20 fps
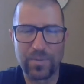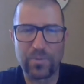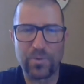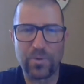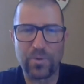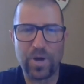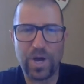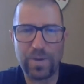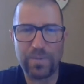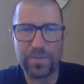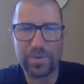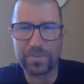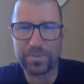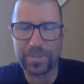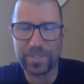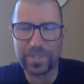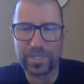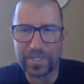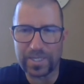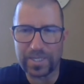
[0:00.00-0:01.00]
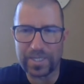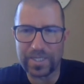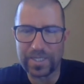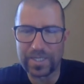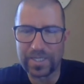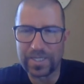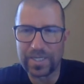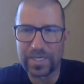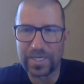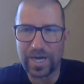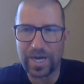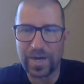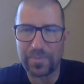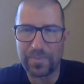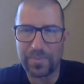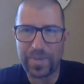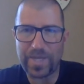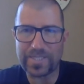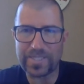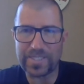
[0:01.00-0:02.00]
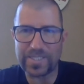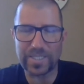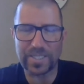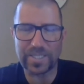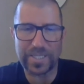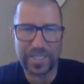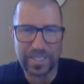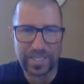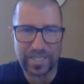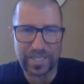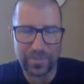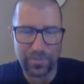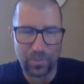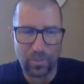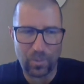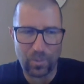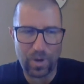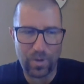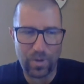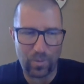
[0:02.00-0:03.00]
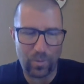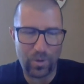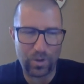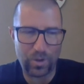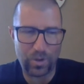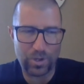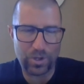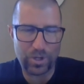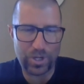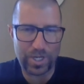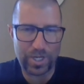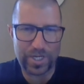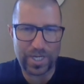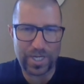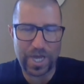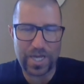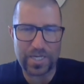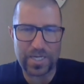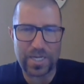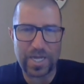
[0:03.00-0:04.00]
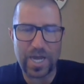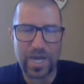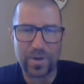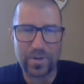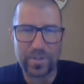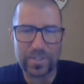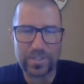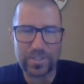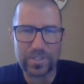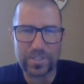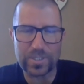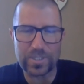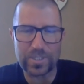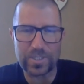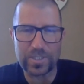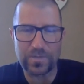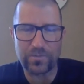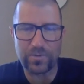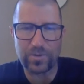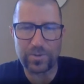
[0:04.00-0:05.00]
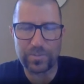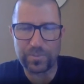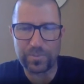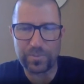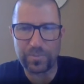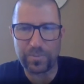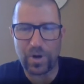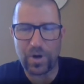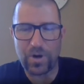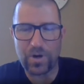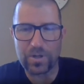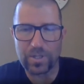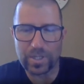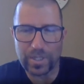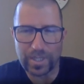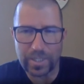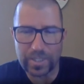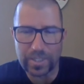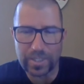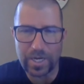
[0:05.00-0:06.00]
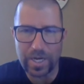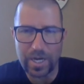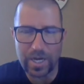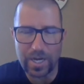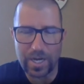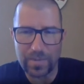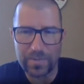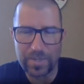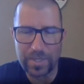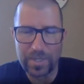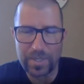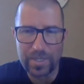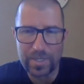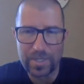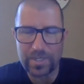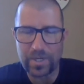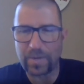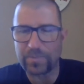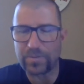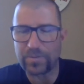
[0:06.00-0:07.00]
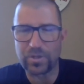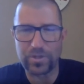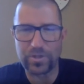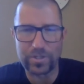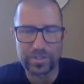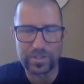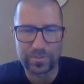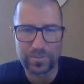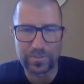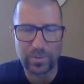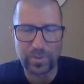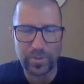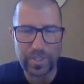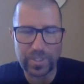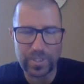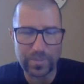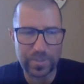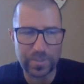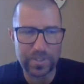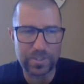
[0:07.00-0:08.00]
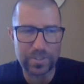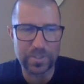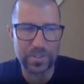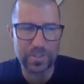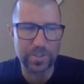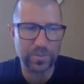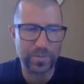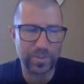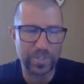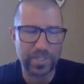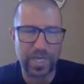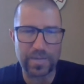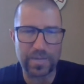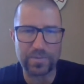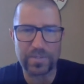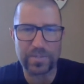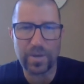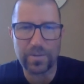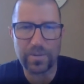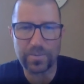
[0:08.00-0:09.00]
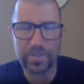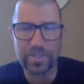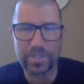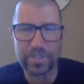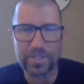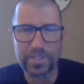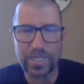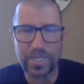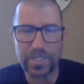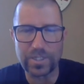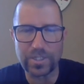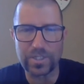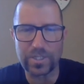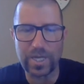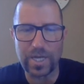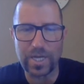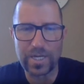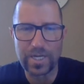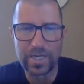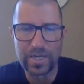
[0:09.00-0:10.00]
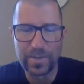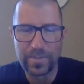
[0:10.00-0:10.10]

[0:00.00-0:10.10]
probably basically what we're looking at now is just a different barley. I'm sure there's some tweaks, but as soon as we came to that realization that,